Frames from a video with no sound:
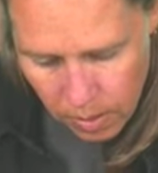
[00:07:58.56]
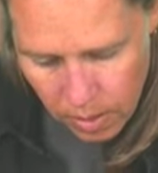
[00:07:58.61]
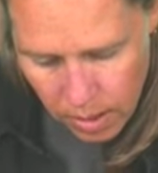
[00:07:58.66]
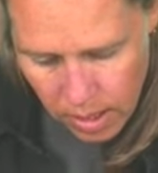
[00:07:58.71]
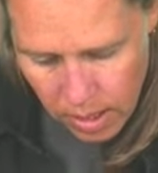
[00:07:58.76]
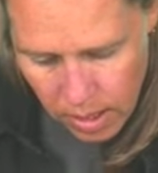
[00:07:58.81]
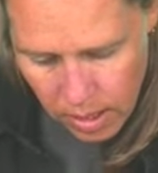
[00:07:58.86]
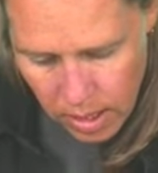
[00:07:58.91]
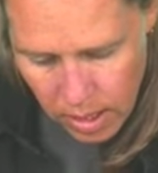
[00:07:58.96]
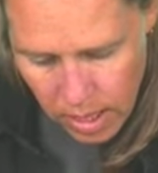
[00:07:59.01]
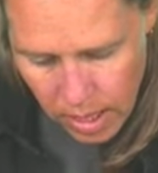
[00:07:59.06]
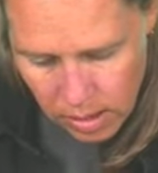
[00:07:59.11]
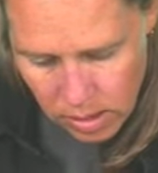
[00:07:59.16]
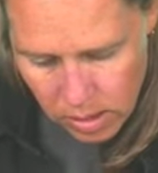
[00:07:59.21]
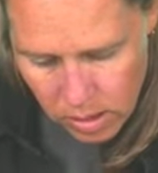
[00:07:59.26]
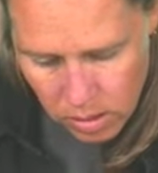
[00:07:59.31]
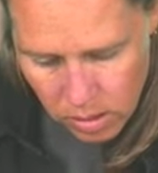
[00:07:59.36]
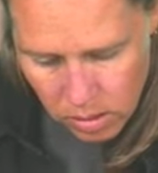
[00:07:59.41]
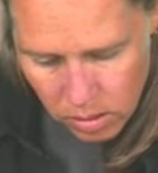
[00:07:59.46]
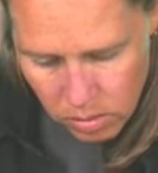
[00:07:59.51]
and
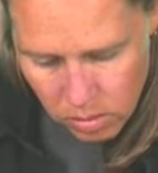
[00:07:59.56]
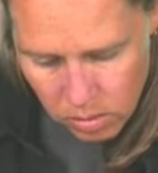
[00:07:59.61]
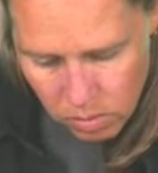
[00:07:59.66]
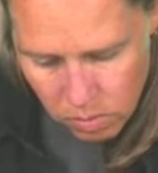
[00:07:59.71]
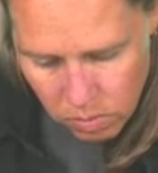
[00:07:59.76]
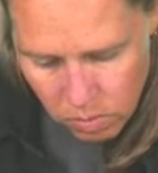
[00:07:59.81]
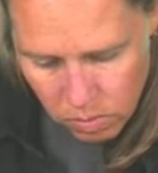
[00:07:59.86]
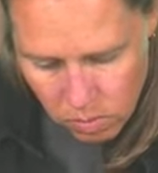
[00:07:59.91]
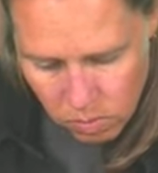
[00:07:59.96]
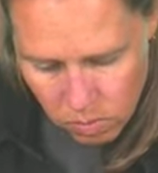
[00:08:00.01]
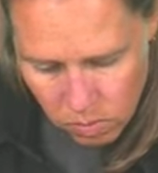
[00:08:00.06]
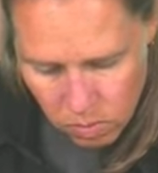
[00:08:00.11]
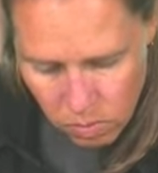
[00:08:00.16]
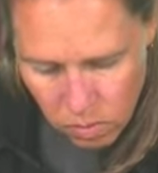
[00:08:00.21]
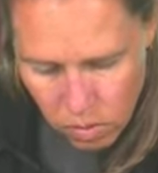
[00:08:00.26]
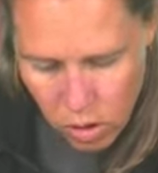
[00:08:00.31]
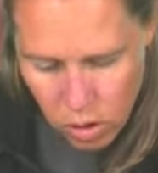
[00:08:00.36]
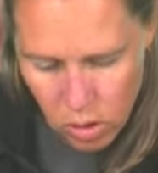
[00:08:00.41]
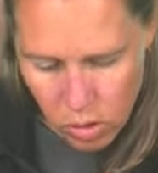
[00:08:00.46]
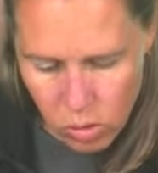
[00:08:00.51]
connect
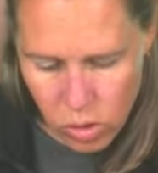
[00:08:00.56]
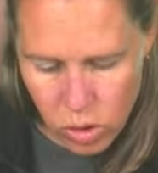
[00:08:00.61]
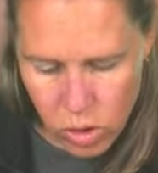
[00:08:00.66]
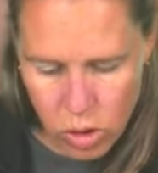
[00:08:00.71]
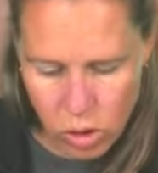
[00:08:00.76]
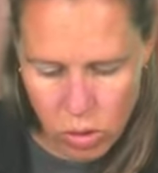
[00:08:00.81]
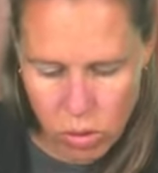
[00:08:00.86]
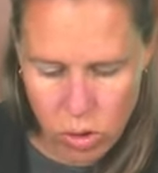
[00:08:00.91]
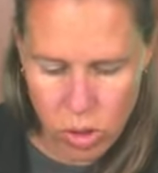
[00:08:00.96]
those two